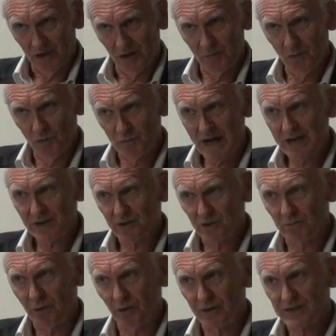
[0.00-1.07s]
on a more
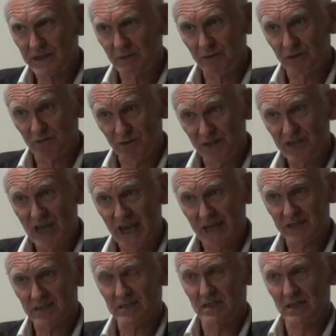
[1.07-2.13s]
radical policy which
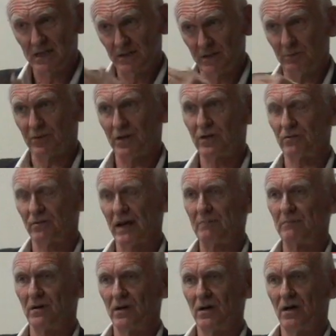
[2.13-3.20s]
rejects the
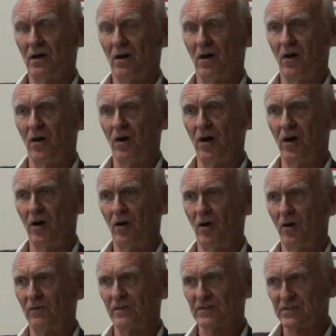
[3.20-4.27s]
programme
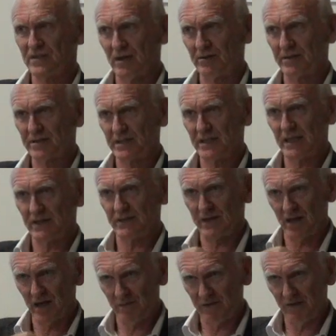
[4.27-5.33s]
of austerity and
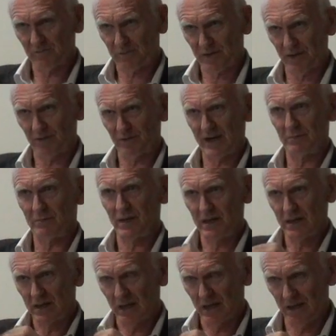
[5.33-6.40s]
the IMF
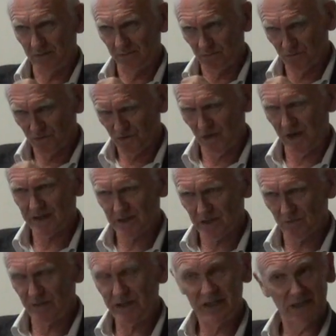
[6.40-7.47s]
programme and tries
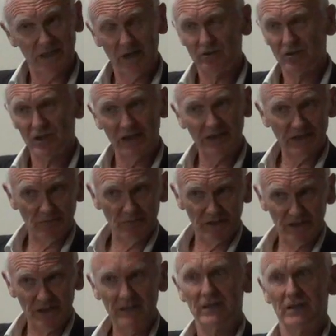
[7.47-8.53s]
to renegotiate it
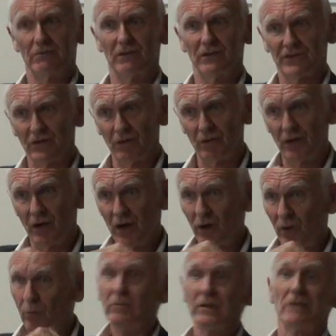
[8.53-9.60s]
with the EU and so on,
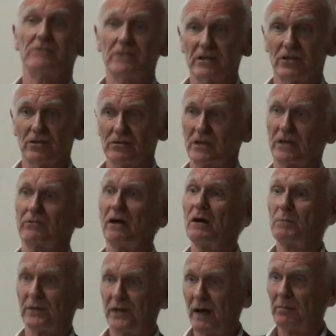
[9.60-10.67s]
all those issues are going to
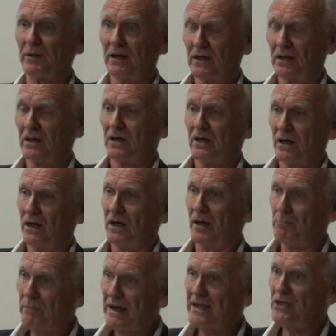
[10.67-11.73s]
open up
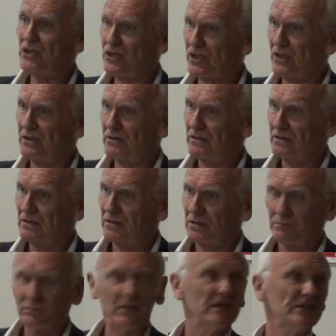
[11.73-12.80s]
a major
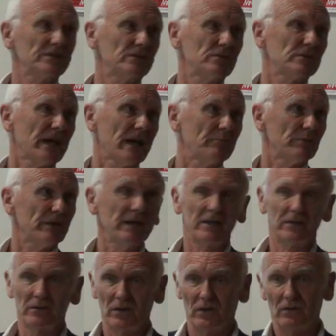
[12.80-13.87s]
political
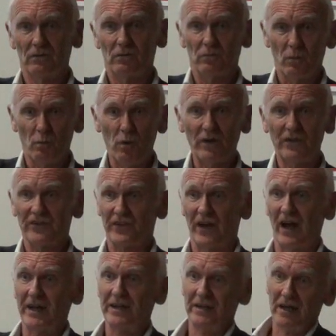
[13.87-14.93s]
campaign from one
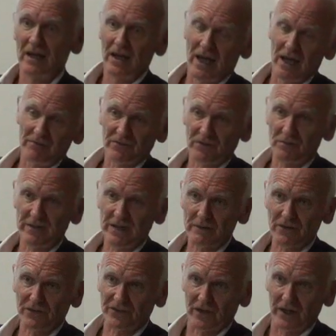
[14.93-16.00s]
side and from the
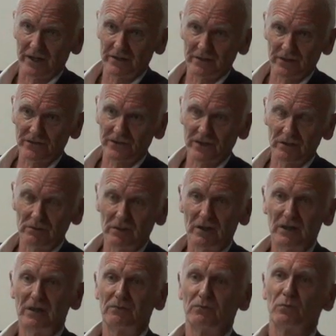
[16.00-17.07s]
other side. And
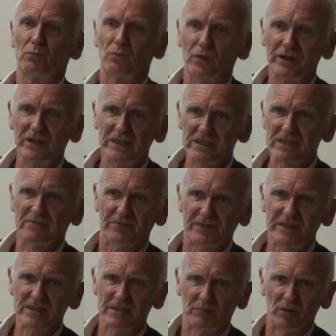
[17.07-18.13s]
so is it
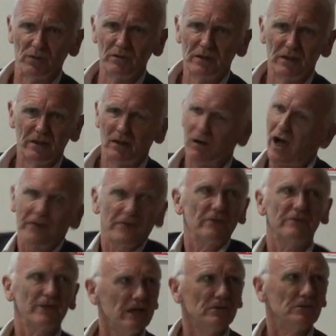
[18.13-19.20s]
feasible? I
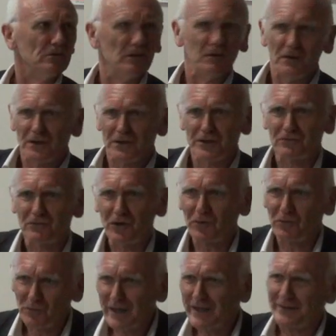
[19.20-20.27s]
don't know. You've got
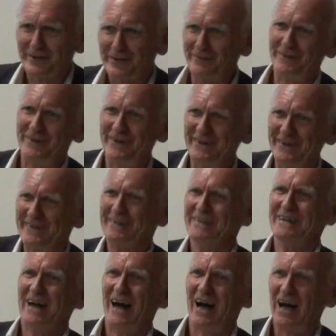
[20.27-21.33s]
to win.
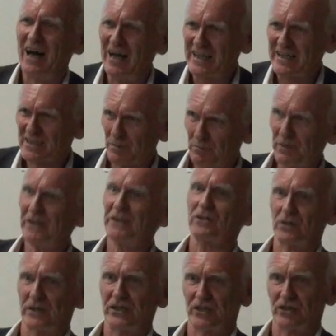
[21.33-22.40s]
It's a
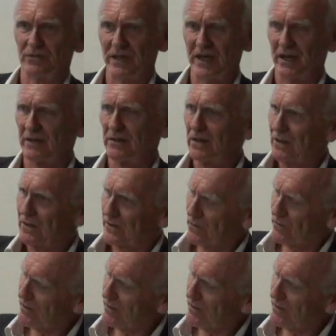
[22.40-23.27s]
political issue then. The